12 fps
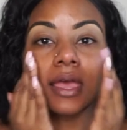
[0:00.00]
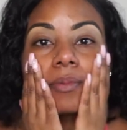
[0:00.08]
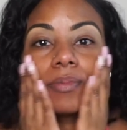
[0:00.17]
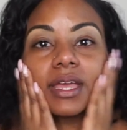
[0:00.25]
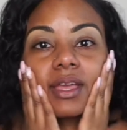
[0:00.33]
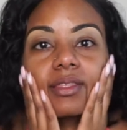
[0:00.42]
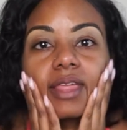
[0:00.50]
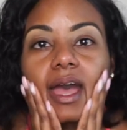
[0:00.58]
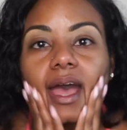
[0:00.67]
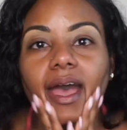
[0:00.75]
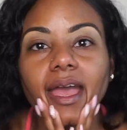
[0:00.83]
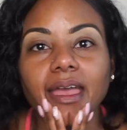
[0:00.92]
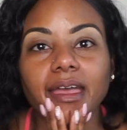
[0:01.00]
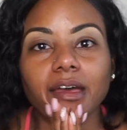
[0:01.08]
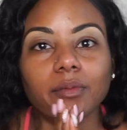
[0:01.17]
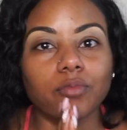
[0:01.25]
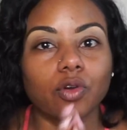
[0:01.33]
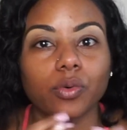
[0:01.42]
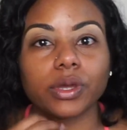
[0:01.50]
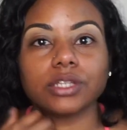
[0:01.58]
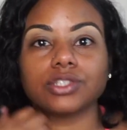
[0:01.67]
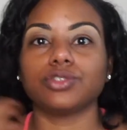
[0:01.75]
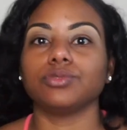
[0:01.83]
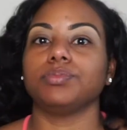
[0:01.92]
being that I am going
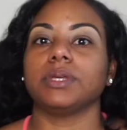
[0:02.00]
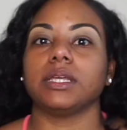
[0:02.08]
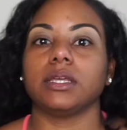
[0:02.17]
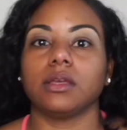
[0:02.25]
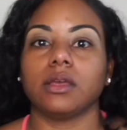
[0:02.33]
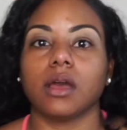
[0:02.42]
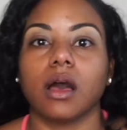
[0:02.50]
to be